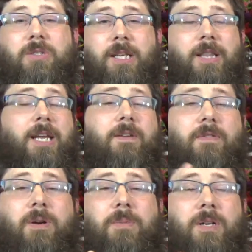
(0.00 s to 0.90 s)
And thank you
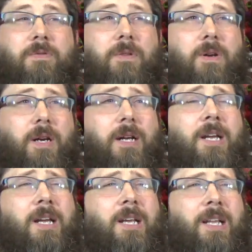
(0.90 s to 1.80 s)
very much for uh,
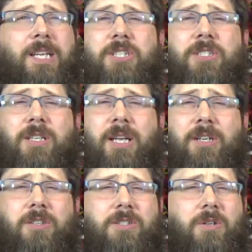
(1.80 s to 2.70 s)
Legends
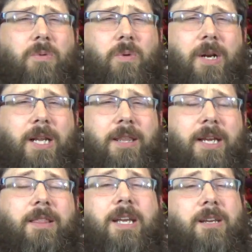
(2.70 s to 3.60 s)
Collector 01, I
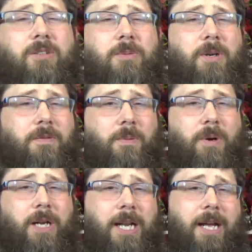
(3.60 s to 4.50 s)
think. Thank you so much for
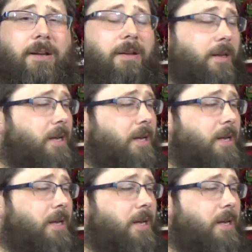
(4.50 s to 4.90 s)
pointing that out.